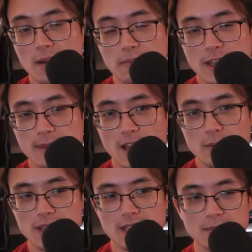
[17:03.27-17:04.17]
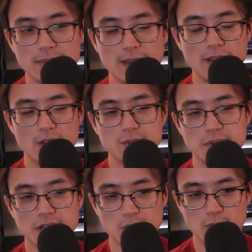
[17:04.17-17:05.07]
maybe I'll make it. Maybe I'll do
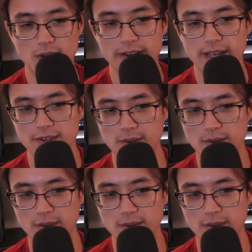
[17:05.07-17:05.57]
another run at